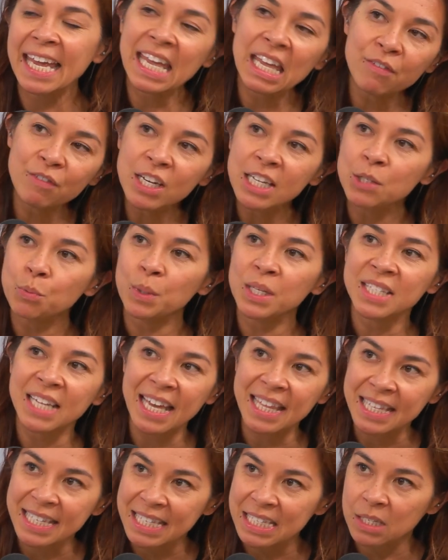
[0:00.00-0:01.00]
Even as we
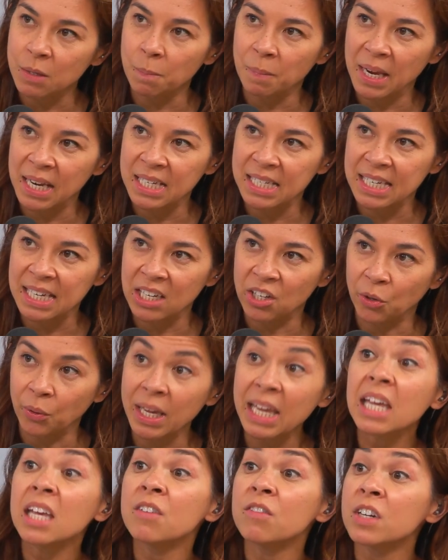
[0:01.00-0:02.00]
say this is a big deal,
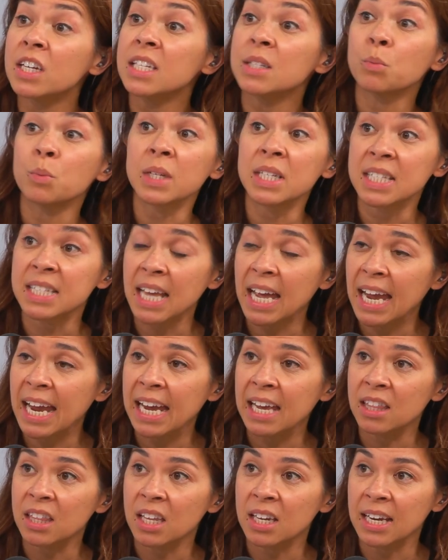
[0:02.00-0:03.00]
even as we
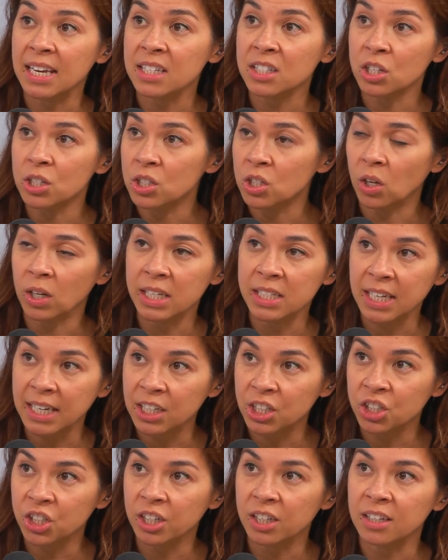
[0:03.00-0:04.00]
say that it's
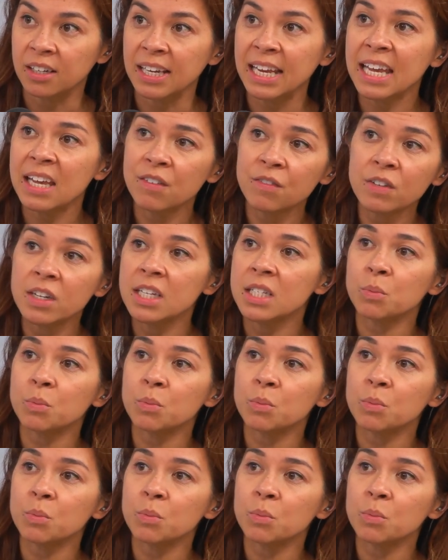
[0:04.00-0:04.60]
consolidation, even